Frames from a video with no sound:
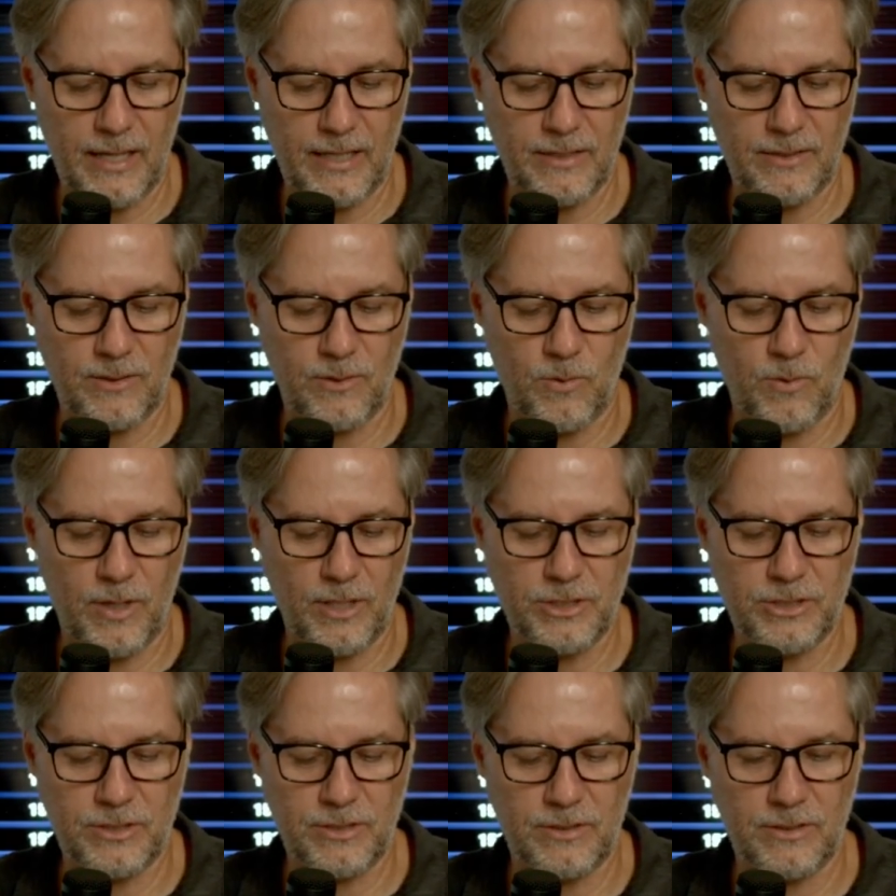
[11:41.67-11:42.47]

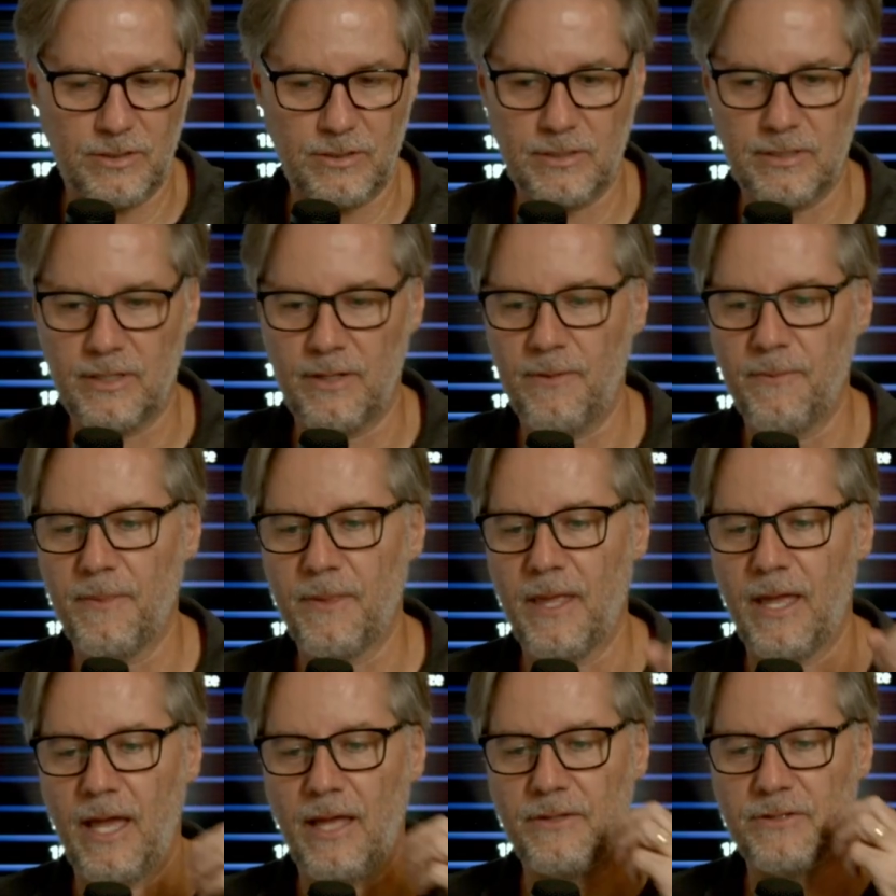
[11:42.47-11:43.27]
questions.
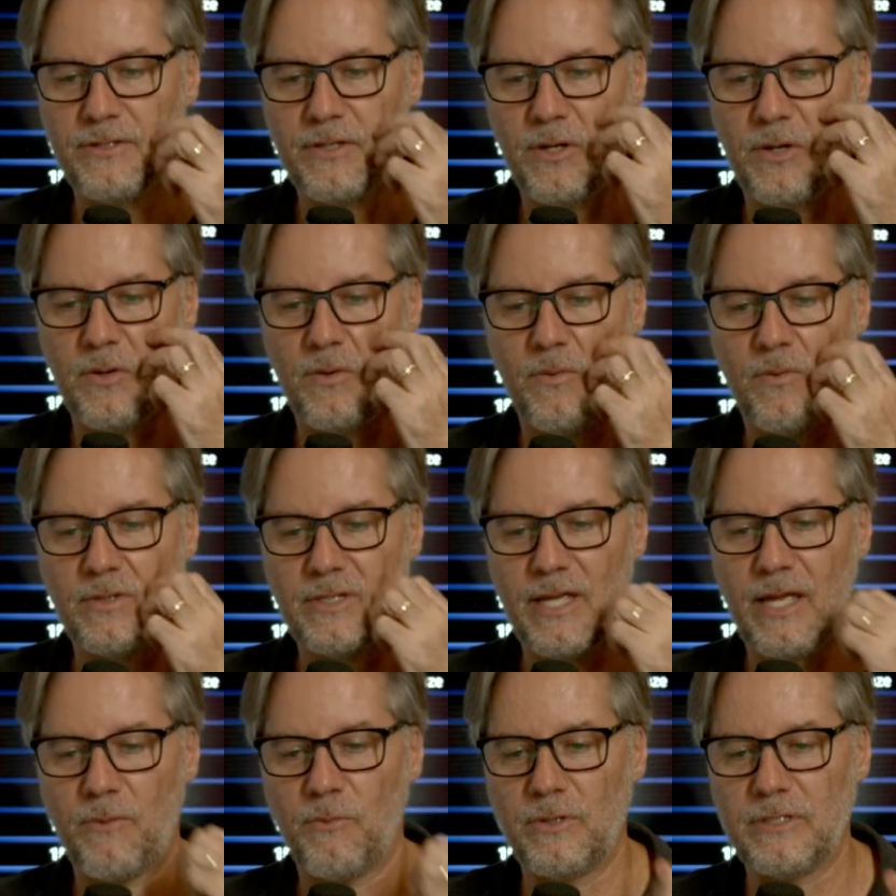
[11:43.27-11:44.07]
And so when I
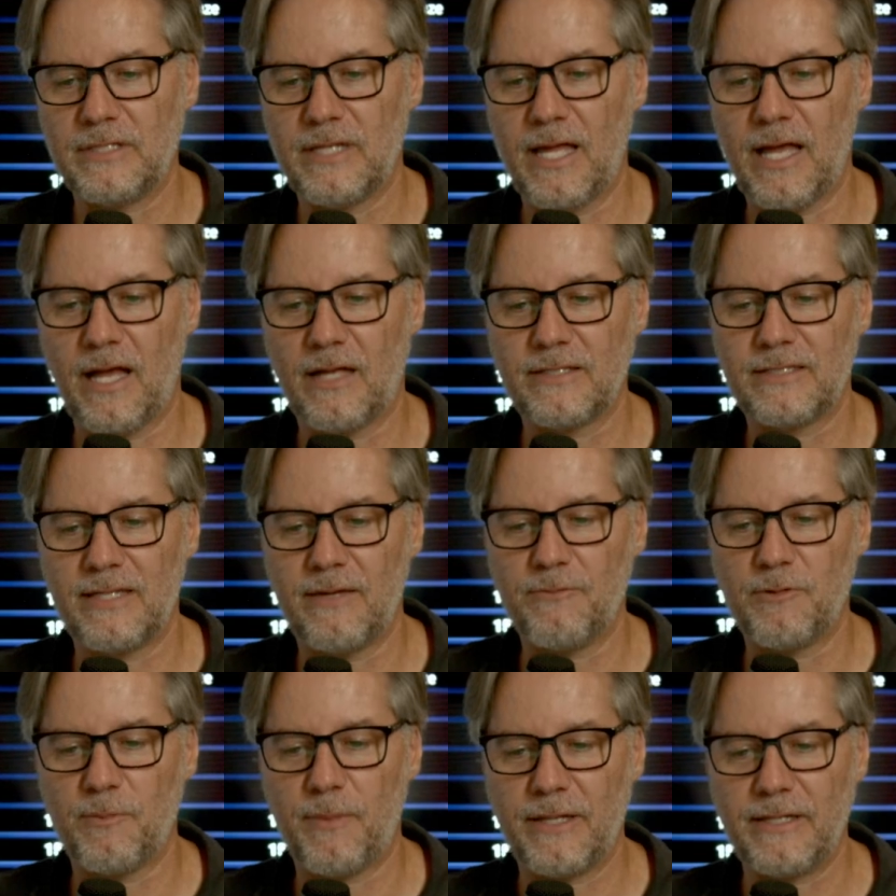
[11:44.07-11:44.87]
hit Wednesday night, I'll save
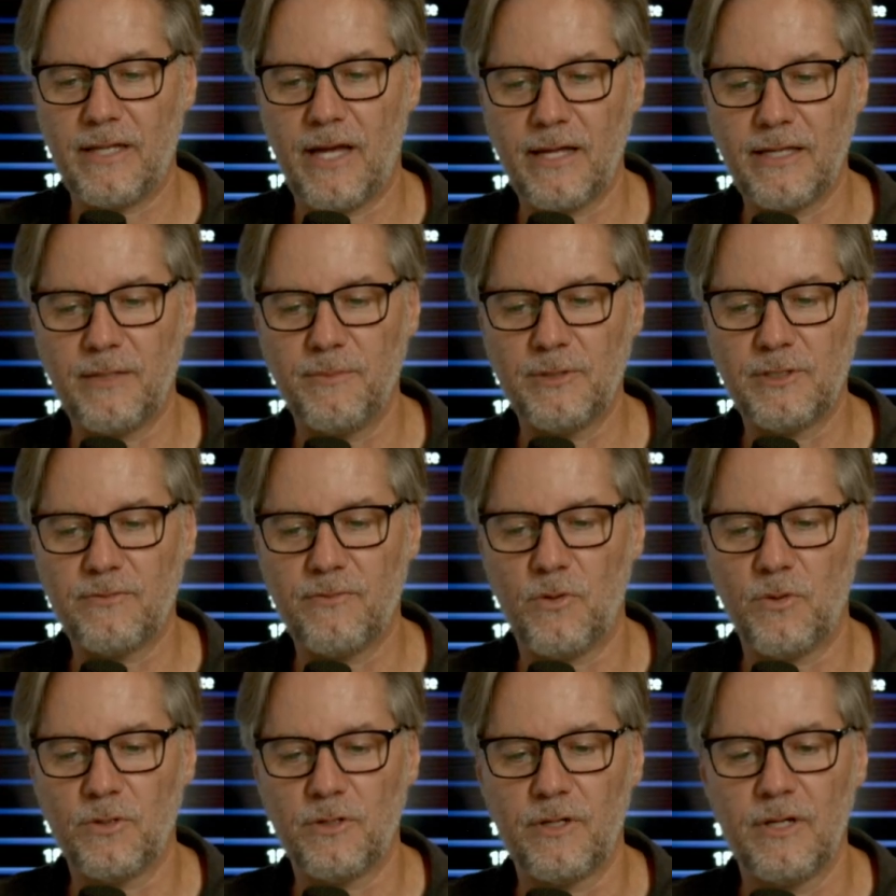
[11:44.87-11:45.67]
them to my documents
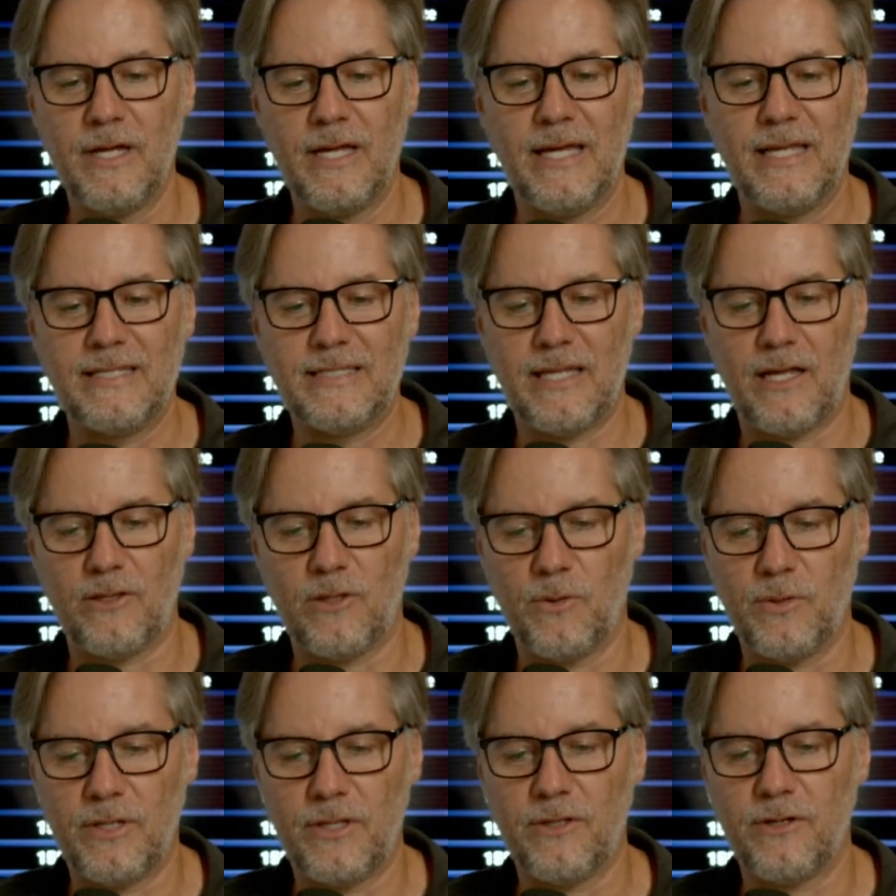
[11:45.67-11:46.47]
folder. It's now
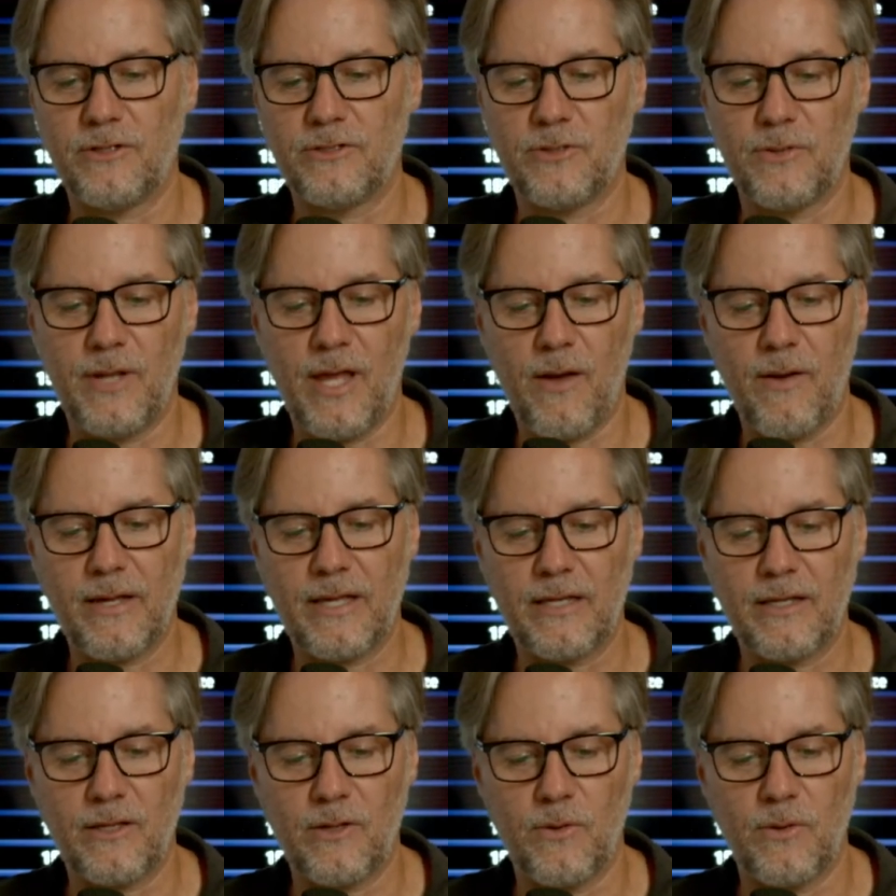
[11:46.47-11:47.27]
loaded in there. So now I
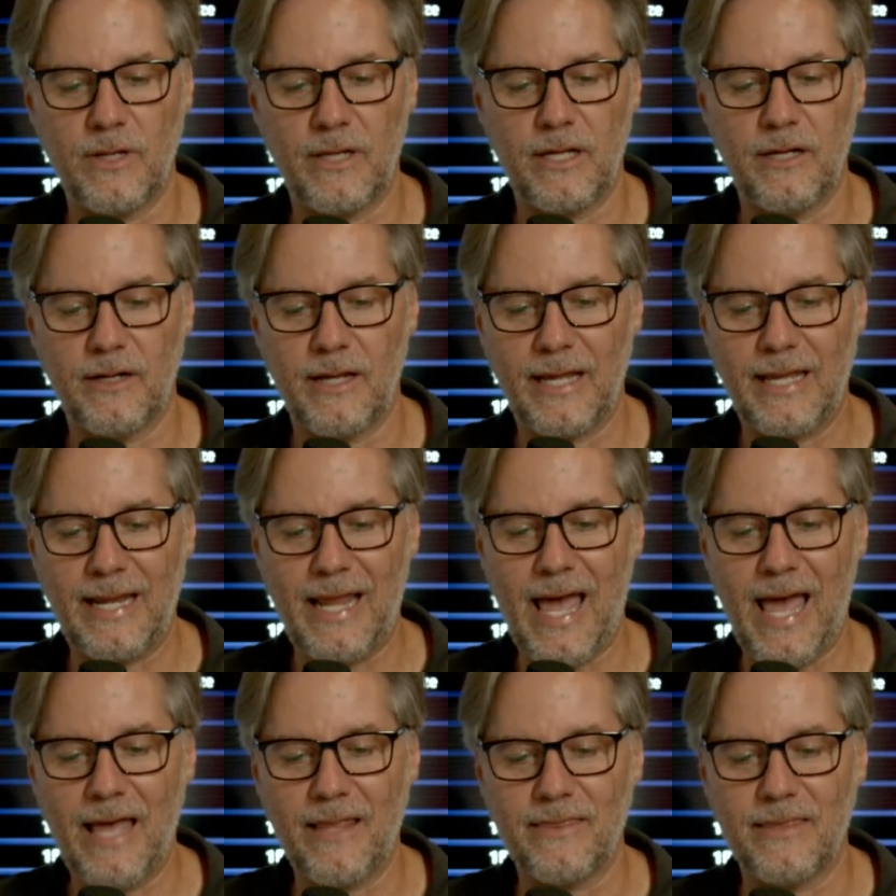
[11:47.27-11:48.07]
can go in here and I can
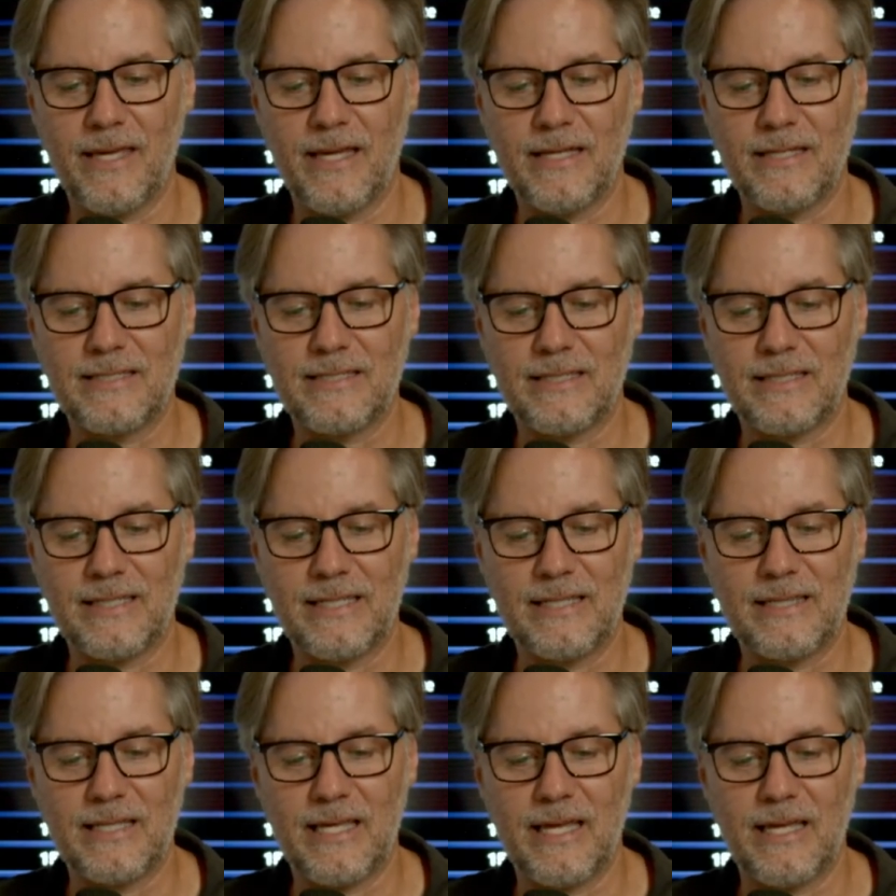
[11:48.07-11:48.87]
add things,
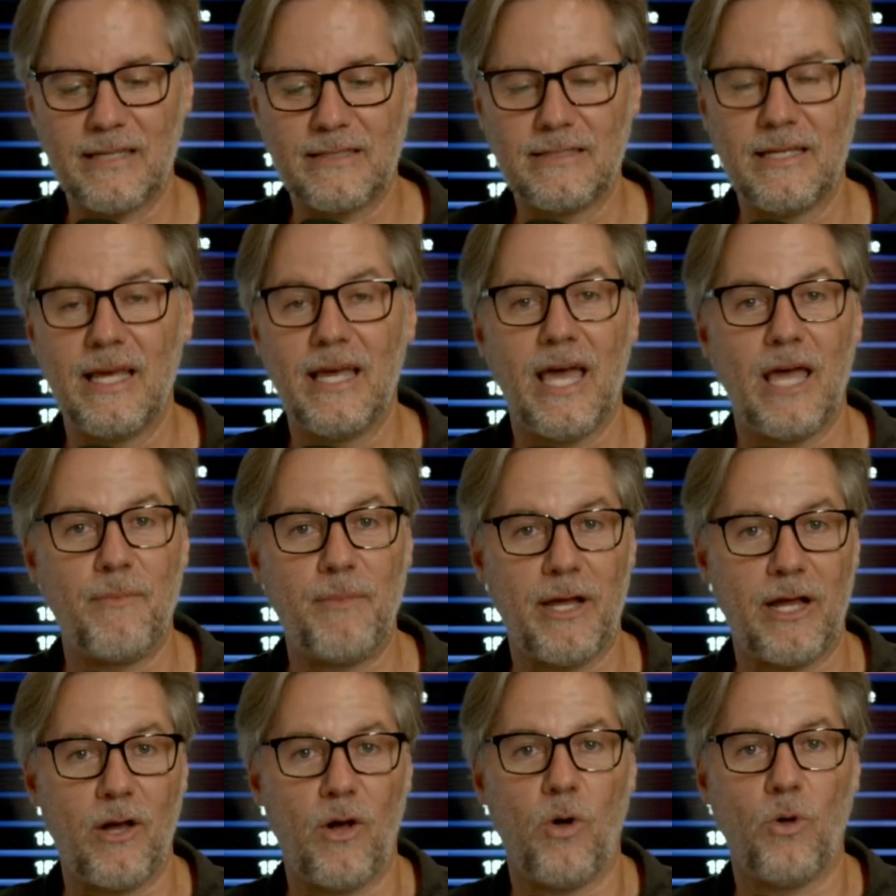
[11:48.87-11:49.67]
delete things, and
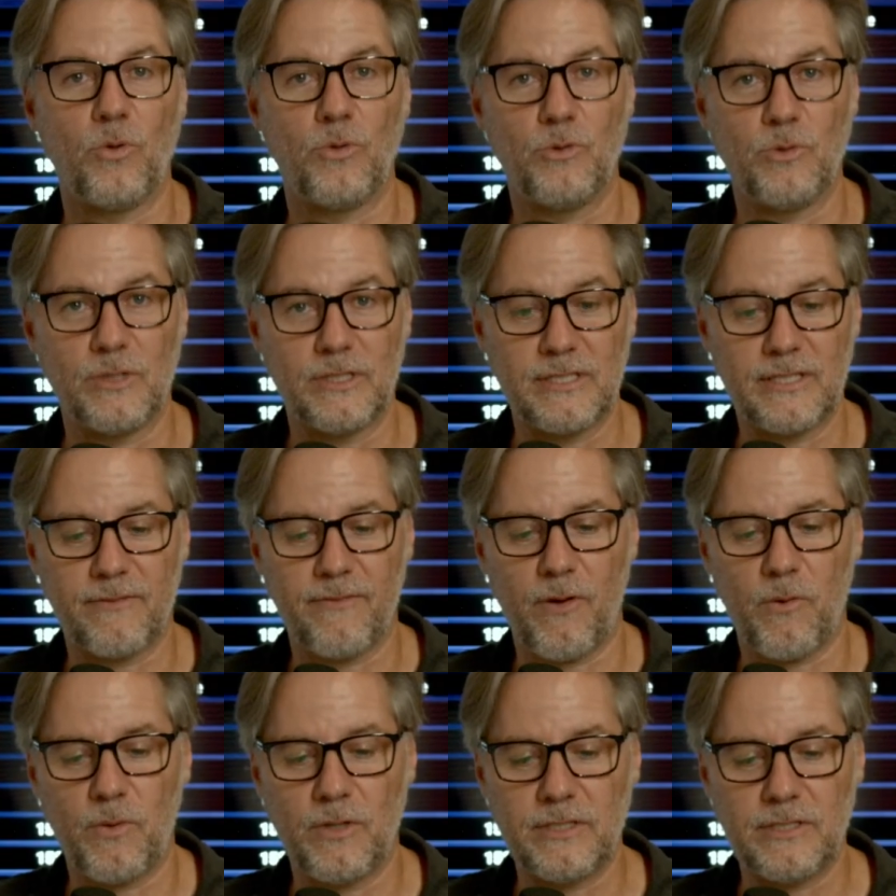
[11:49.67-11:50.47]
make a whole new list if
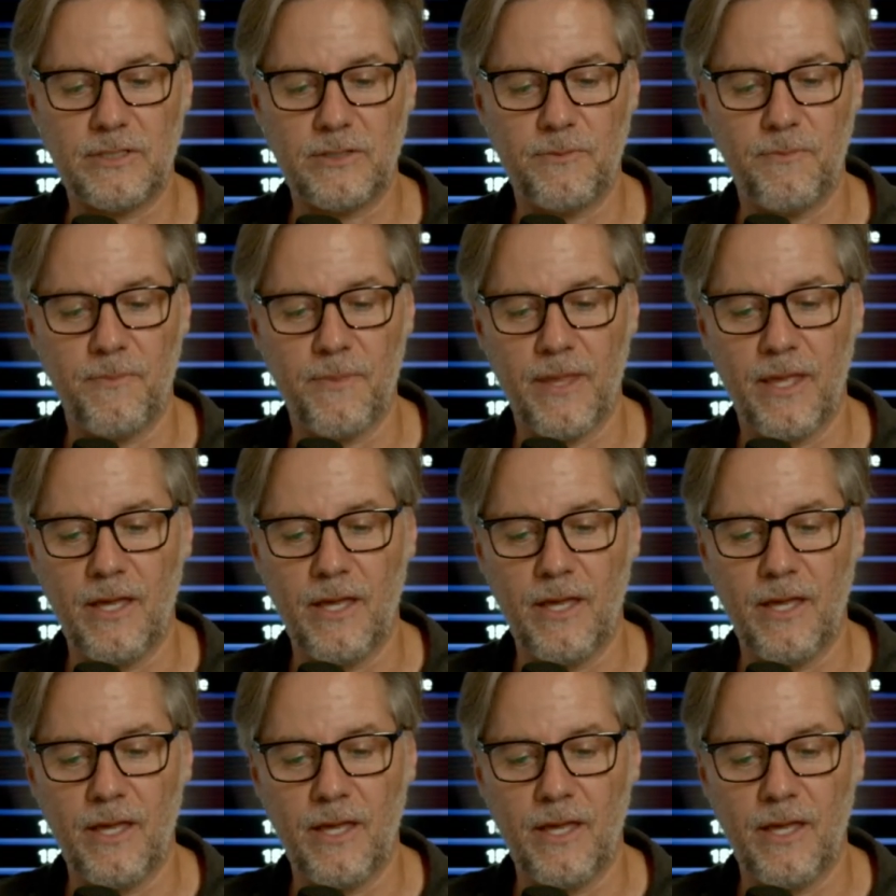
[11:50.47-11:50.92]
I want to.